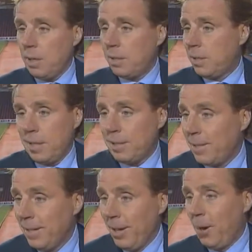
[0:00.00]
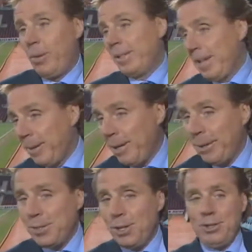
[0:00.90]
that's, that's and West Ham
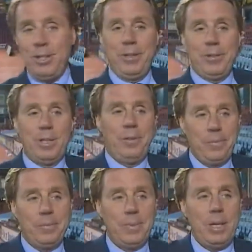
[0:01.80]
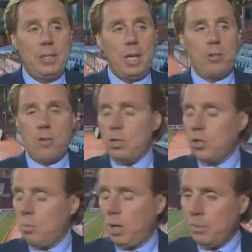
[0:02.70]
goes on. You know, so he's done a great
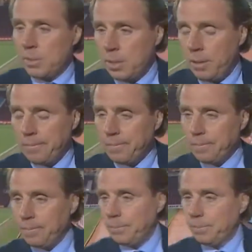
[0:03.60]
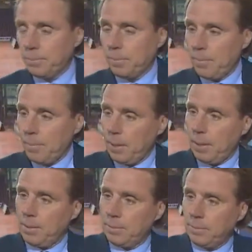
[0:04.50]
job while he was here. Well, you're still here for
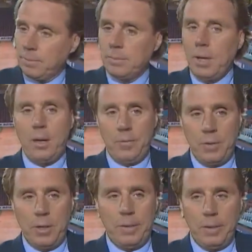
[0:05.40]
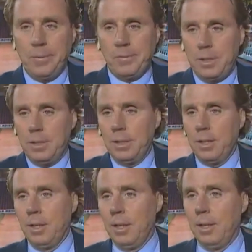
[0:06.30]
Saturday and, and Blackburn. What do you
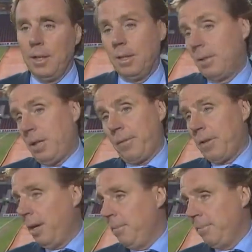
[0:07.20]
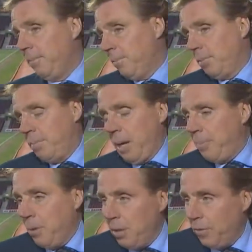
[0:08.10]
think? Tough game.
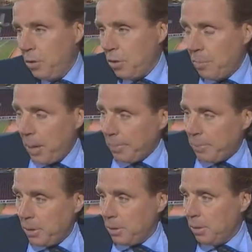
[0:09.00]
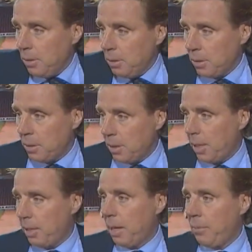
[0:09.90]
Blackburn, if you look at Blackburn, you'd say they